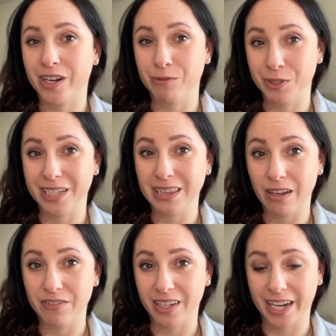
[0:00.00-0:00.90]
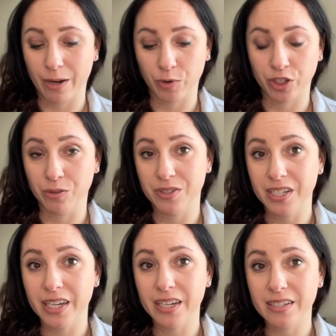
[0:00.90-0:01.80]
I really loved the camera using
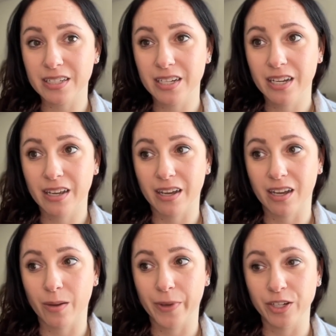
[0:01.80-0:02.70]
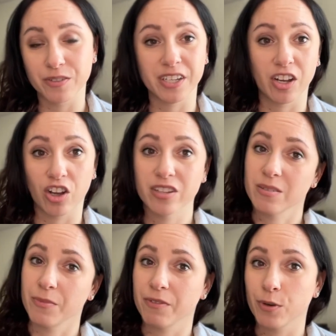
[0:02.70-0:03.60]
it and using it on
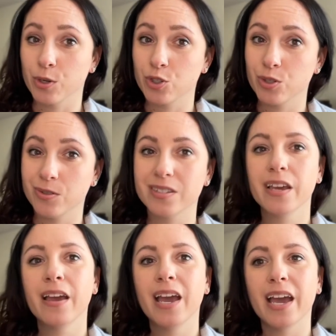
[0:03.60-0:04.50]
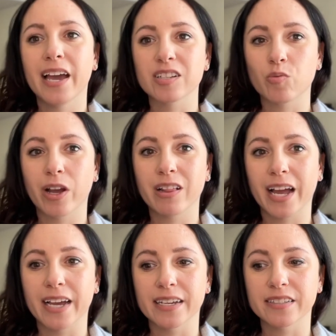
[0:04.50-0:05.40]
some of my photo shoots, as well
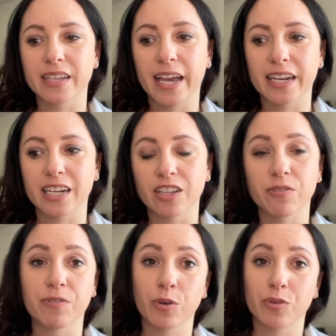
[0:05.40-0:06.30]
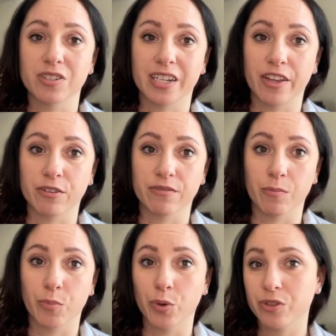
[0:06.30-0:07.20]
as editing the photos together from
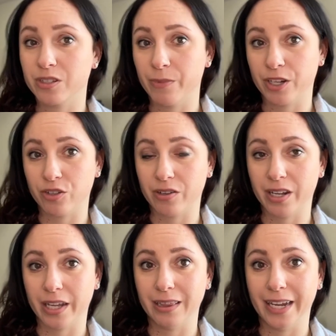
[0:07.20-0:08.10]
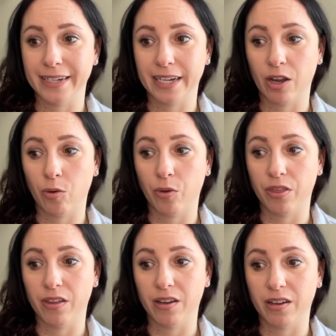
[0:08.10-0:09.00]
both to make sure that I liked how
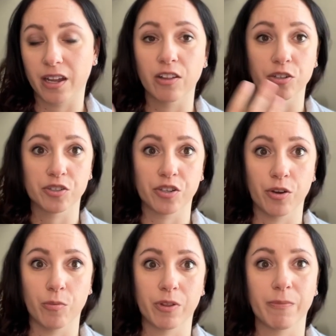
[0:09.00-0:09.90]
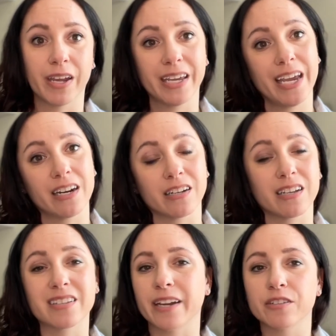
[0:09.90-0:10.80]
the colors go with my Canon,
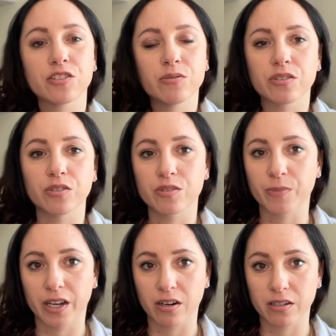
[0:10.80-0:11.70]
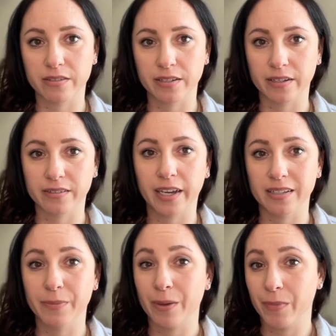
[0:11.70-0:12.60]
because I do still use my R6 as
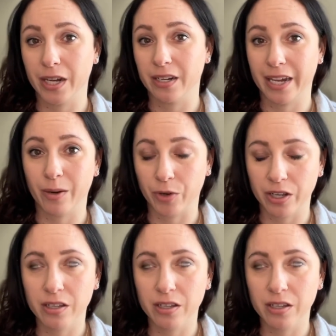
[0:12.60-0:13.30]
my main camera.